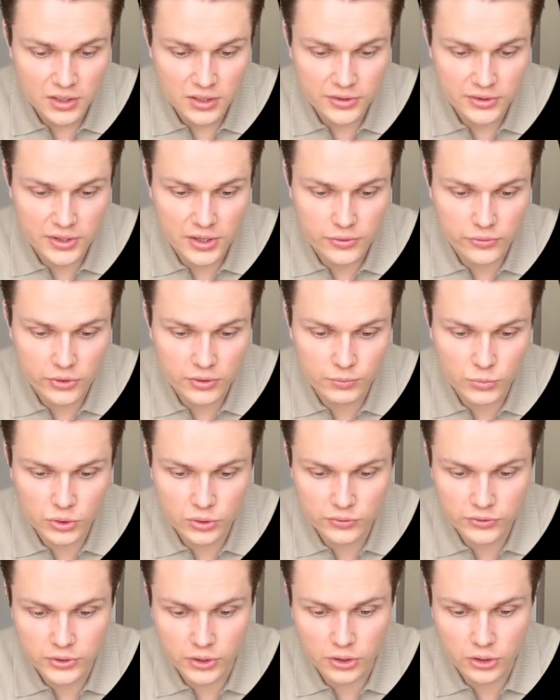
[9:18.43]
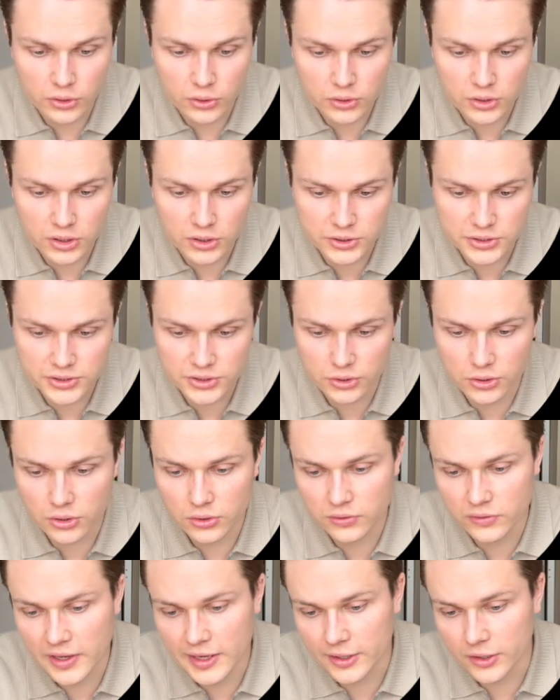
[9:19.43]
Then remove the low cost,
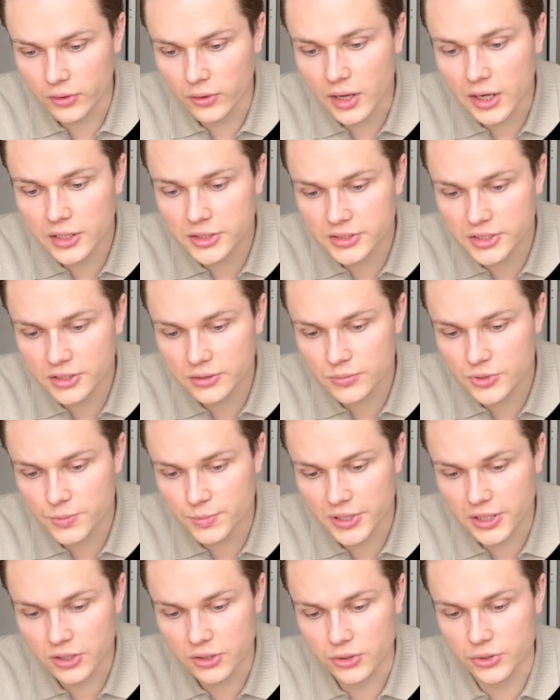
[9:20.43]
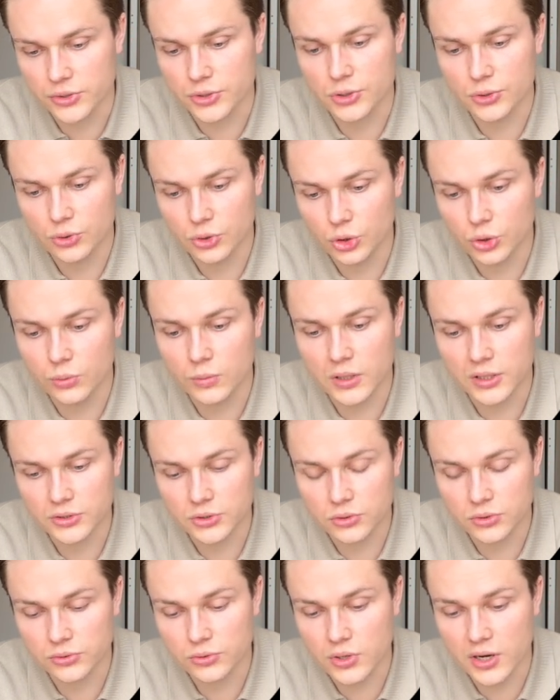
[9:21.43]
low value items because you want
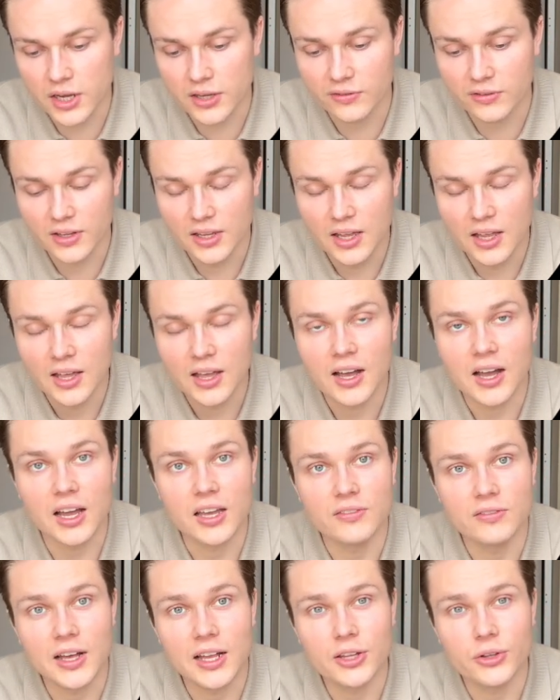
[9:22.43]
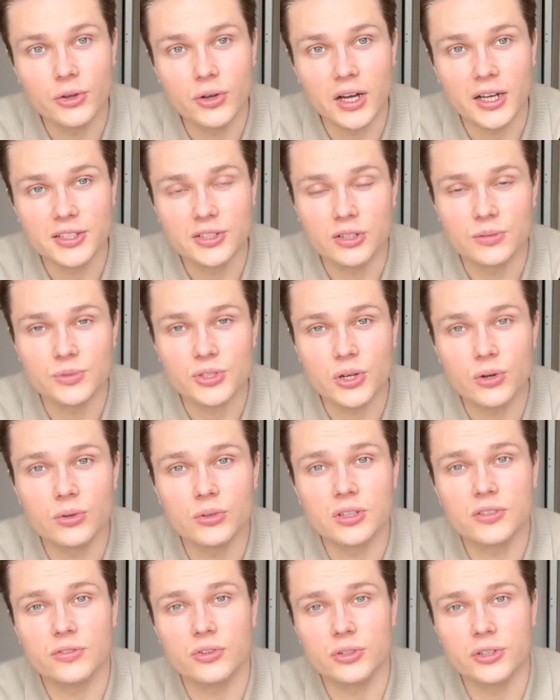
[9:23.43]
to drive high value items
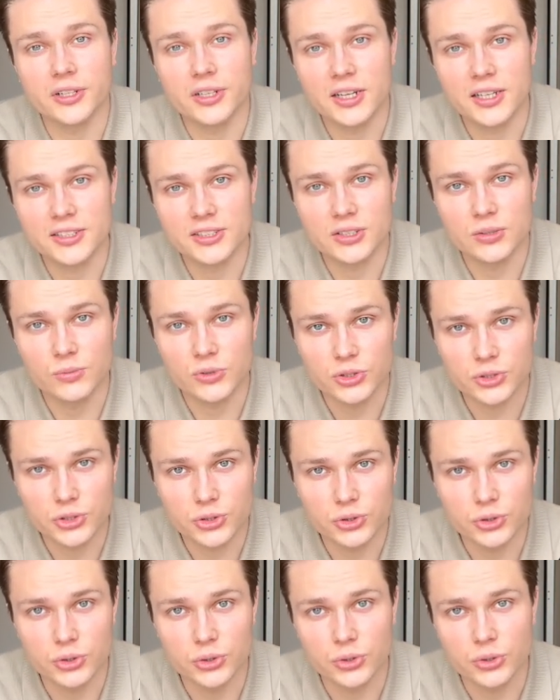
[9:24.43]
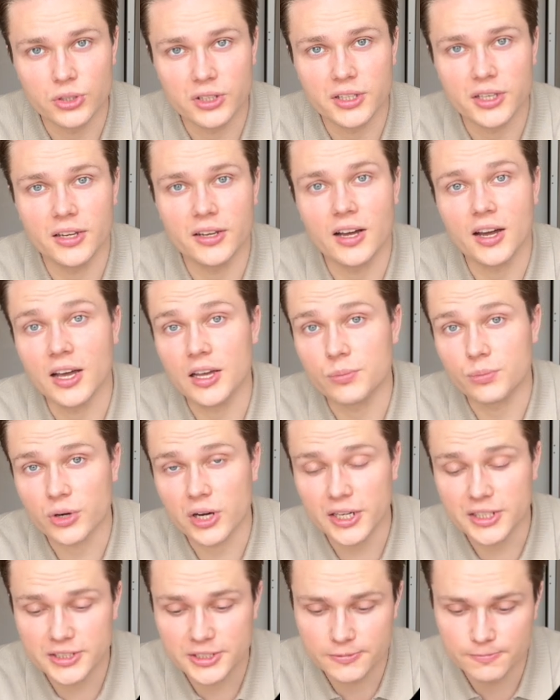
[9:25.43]
only for the customers to get a high
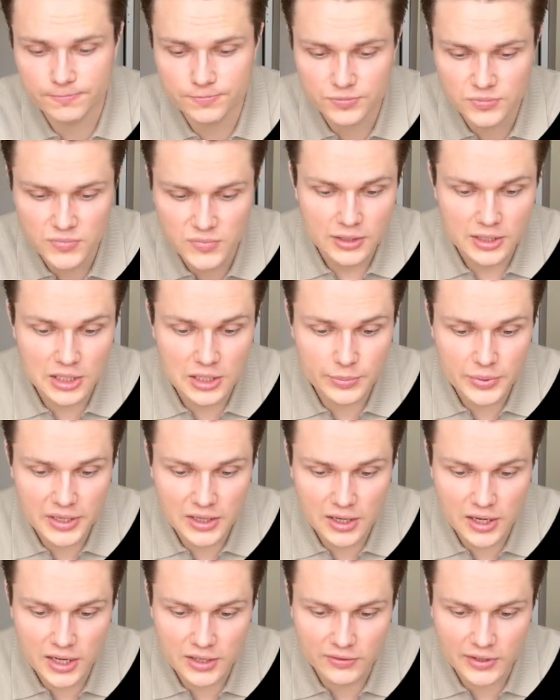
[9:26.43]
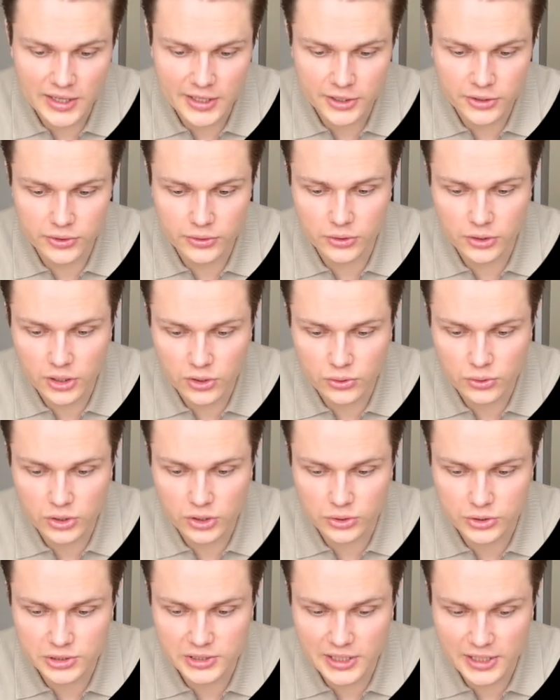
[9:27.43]
price. Keeping high value, low
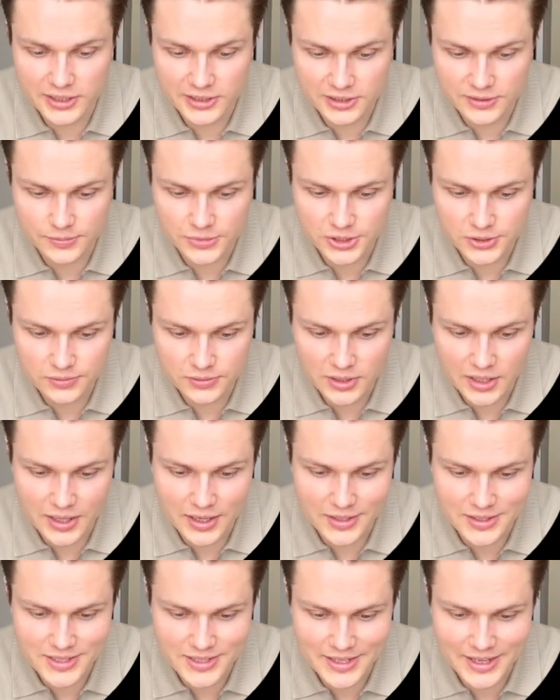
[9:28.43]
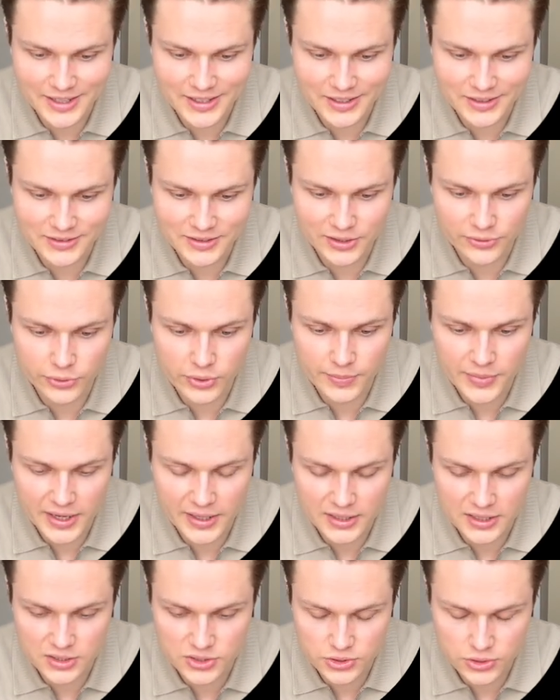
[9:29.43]
cost items and stacking the
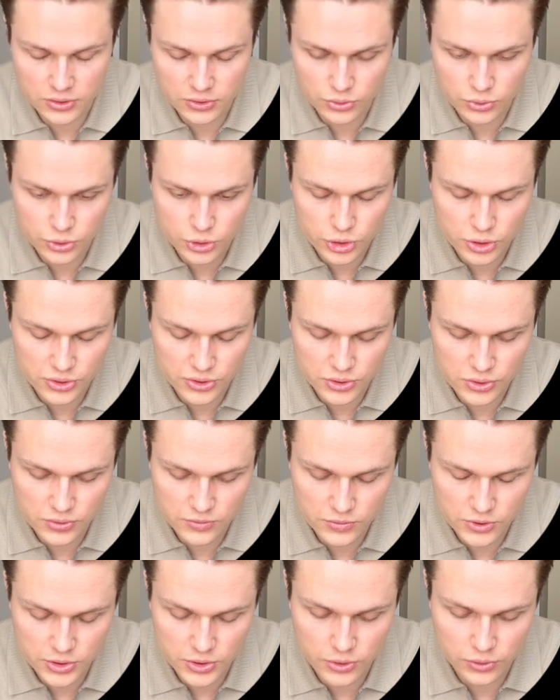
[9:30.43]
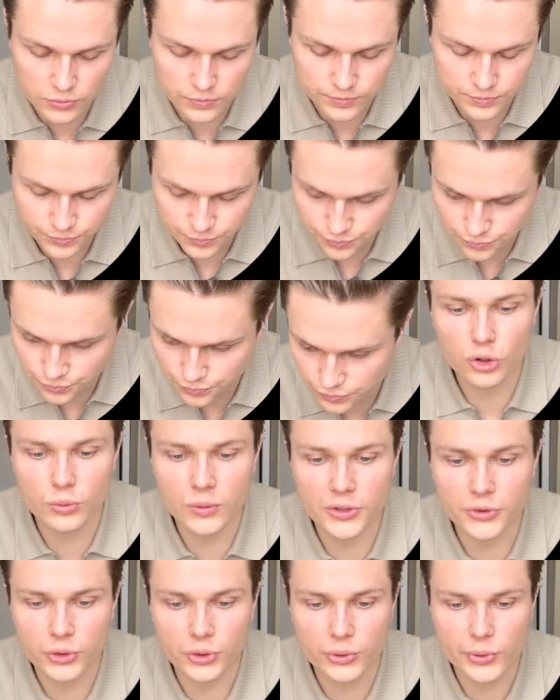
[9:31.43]
remaining solutions. So you
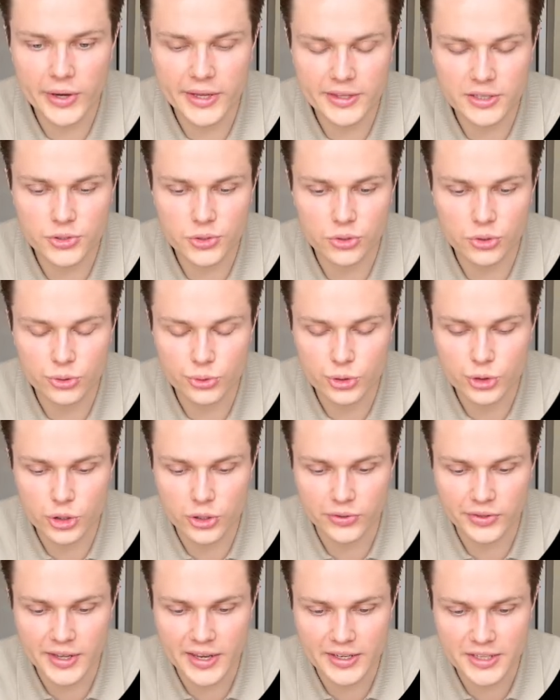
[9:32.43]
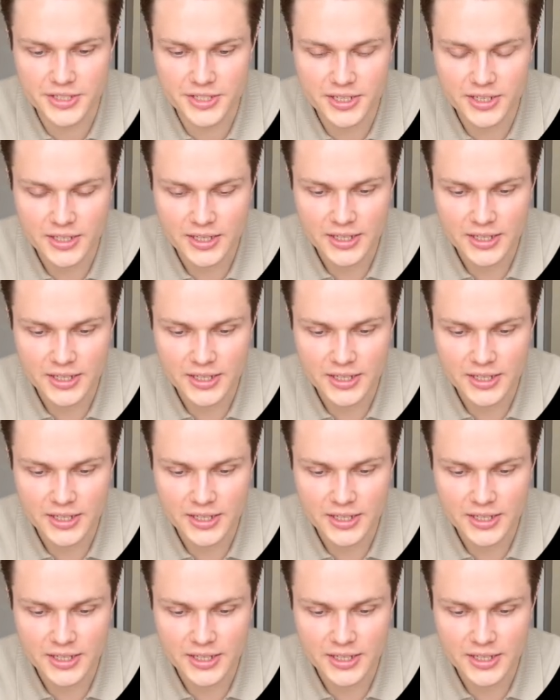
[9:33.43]
want to create a solution that is